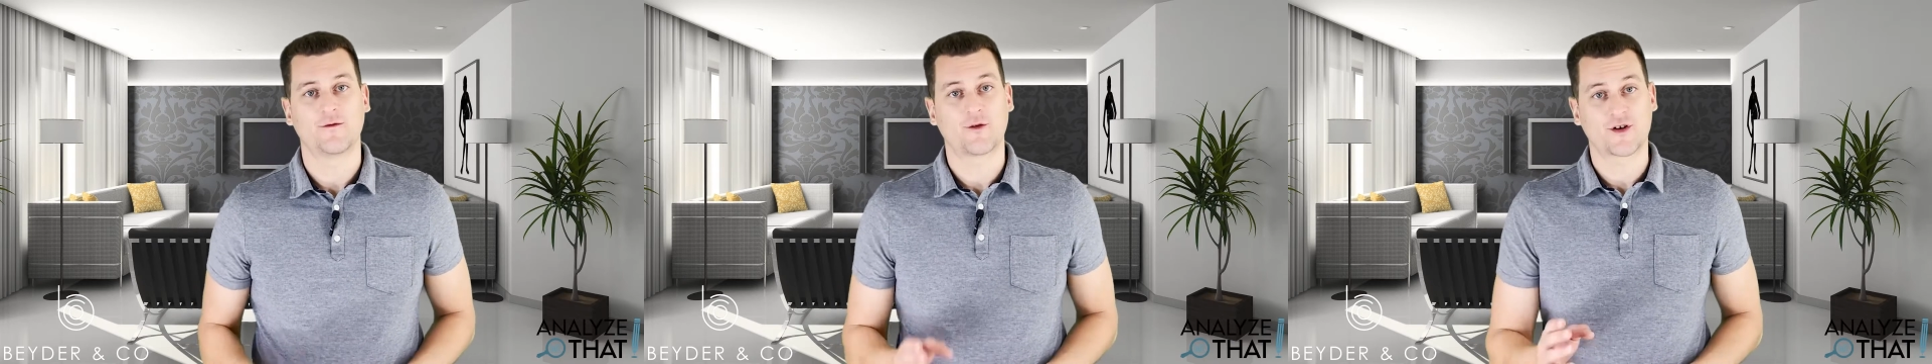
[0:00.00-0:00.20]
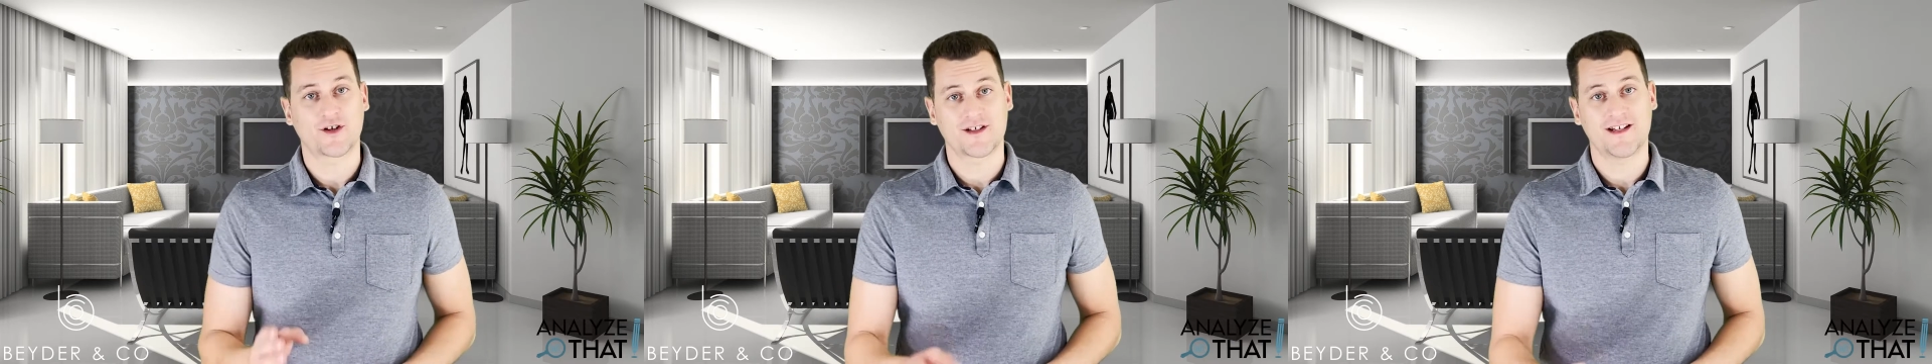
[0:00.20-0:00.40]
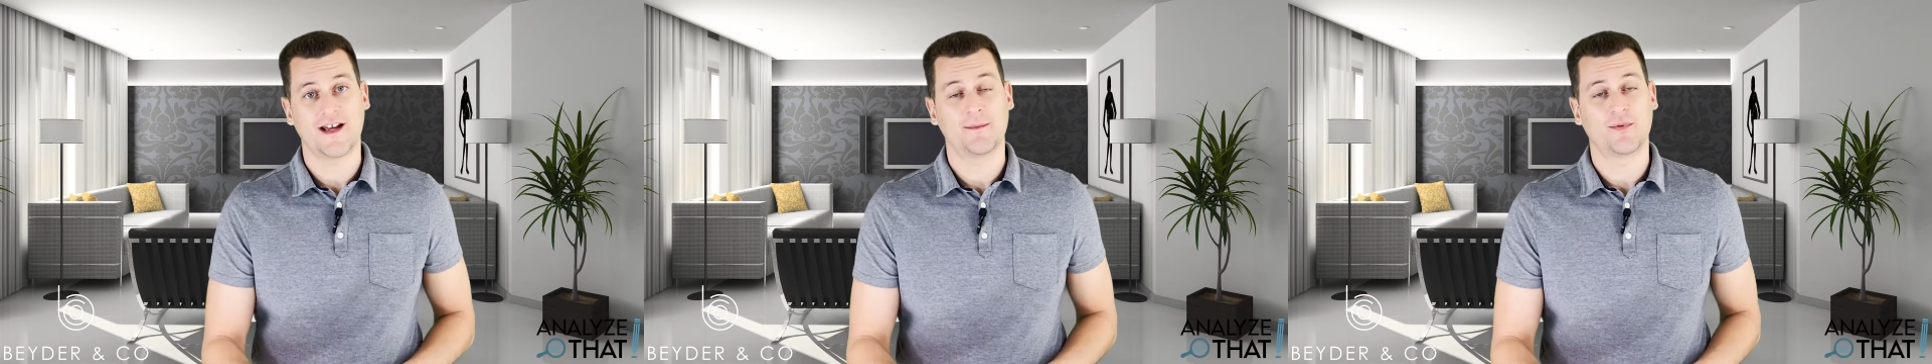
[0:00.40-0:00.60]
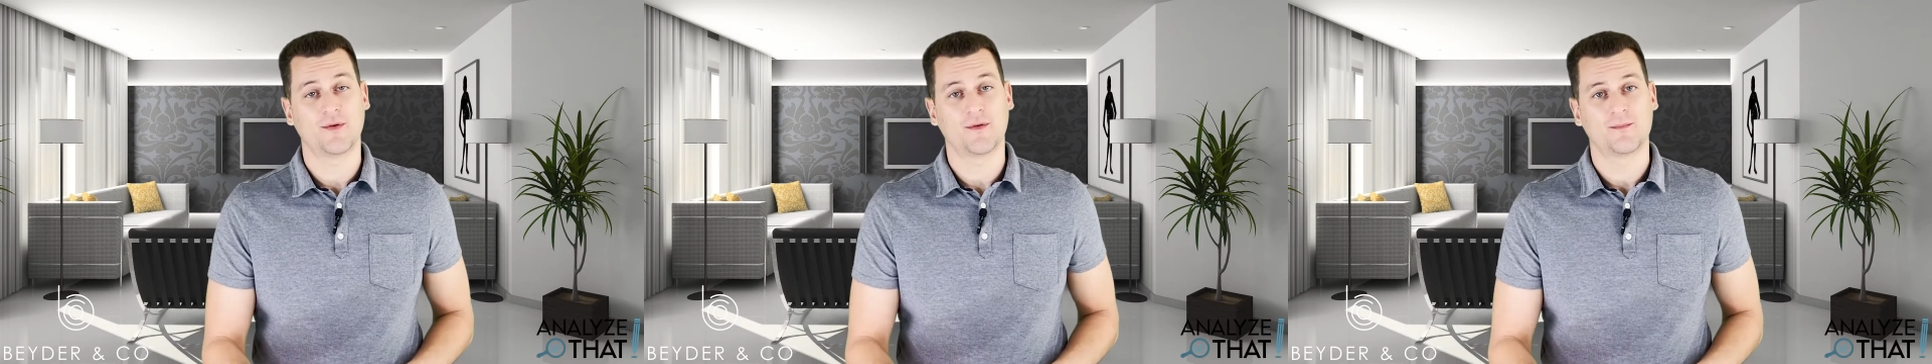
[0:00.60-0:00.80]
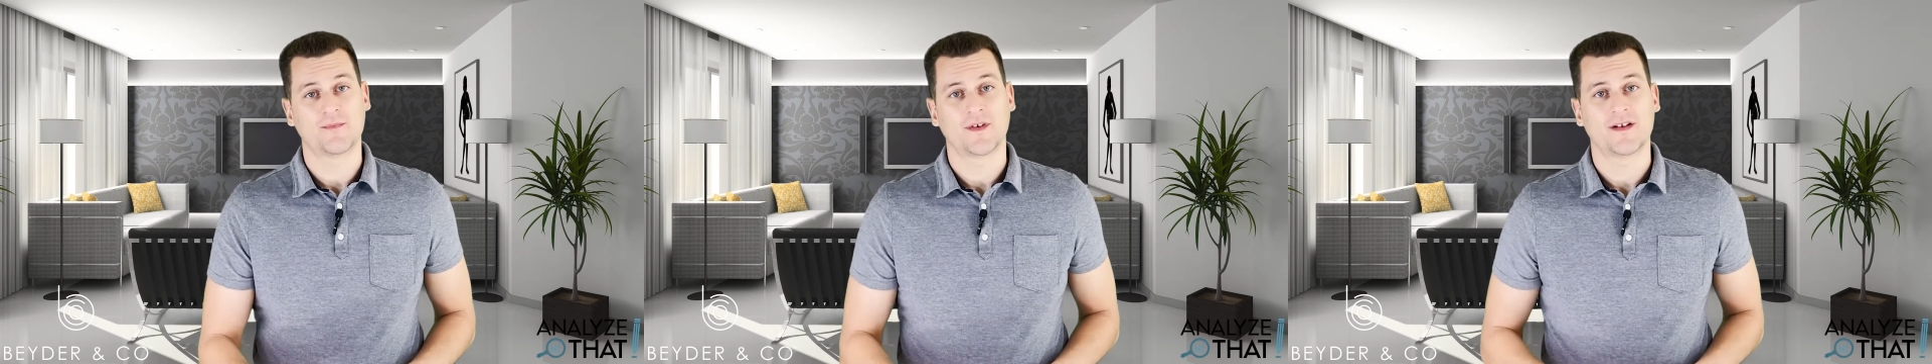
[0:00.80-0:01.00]
For
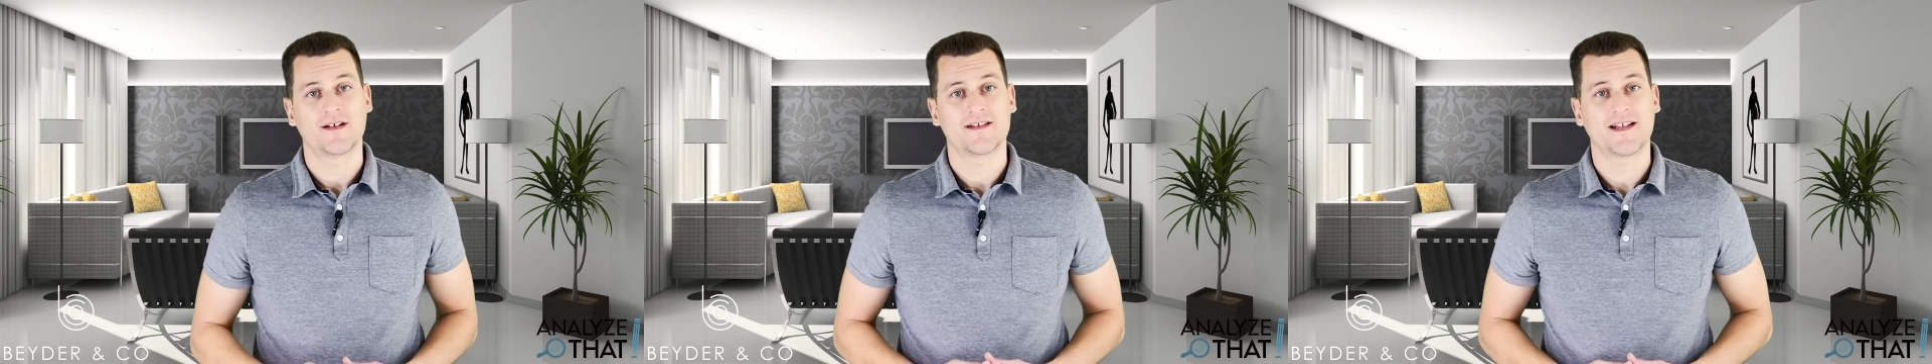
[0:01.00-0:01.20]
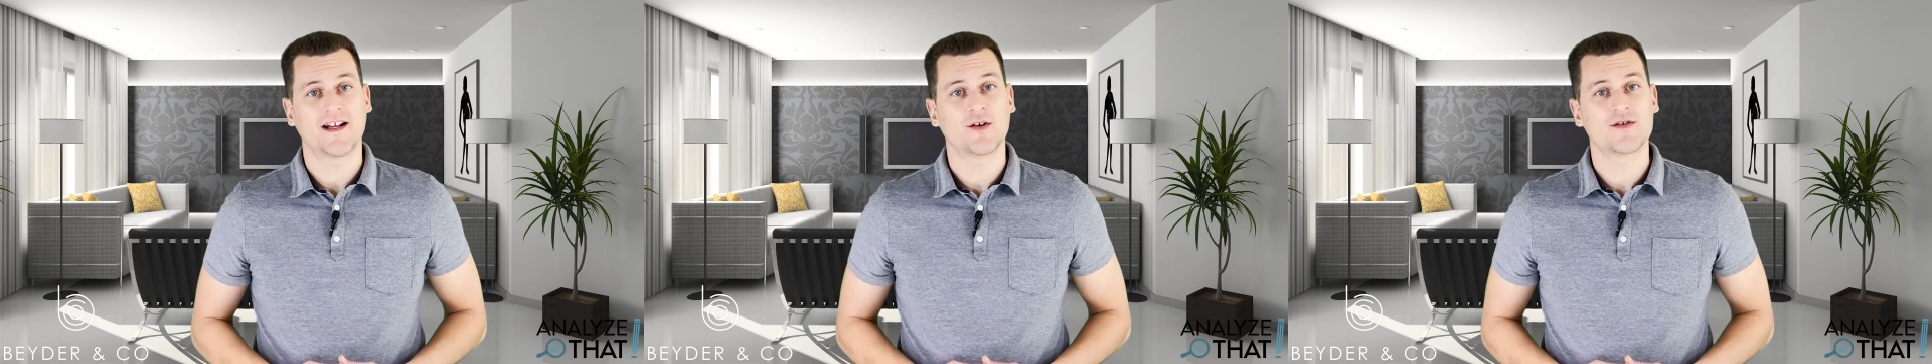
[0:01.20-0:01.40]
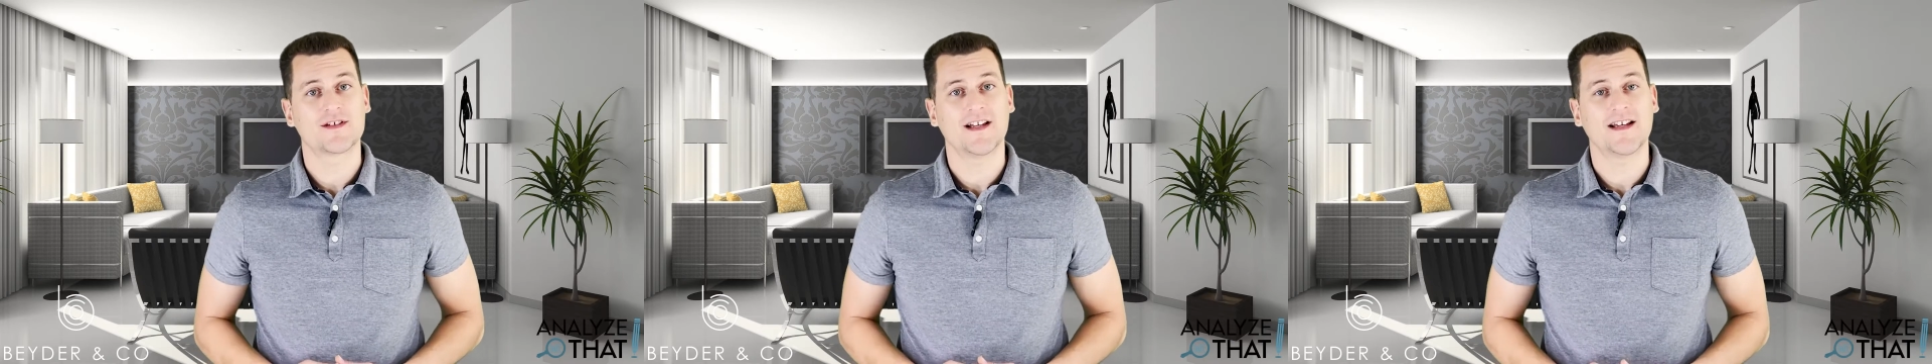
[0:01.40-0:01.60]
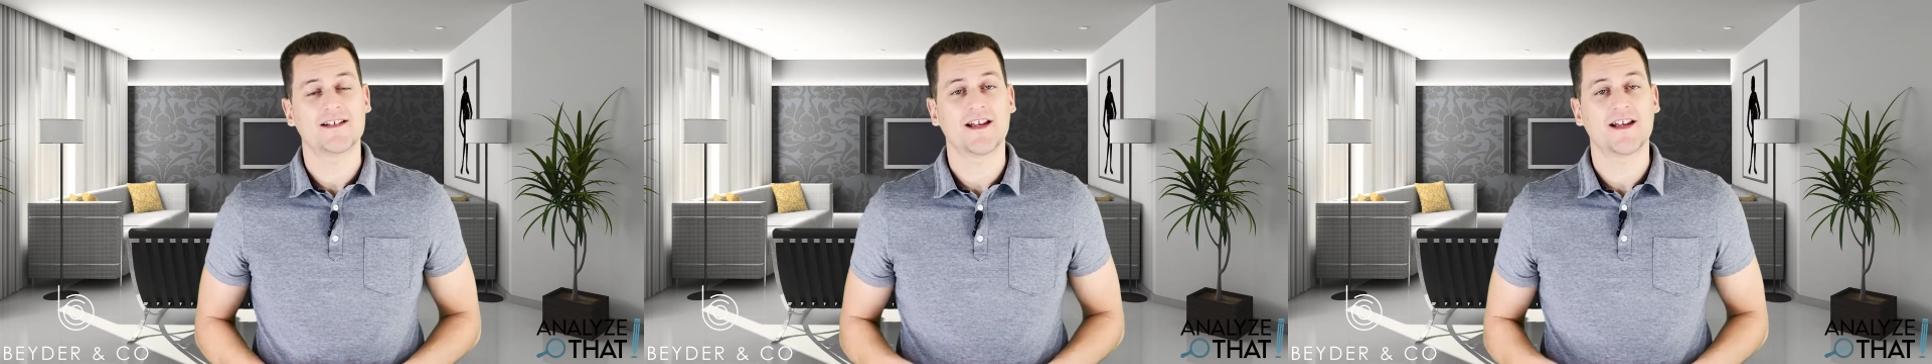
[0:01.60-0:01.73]
example, San Jose's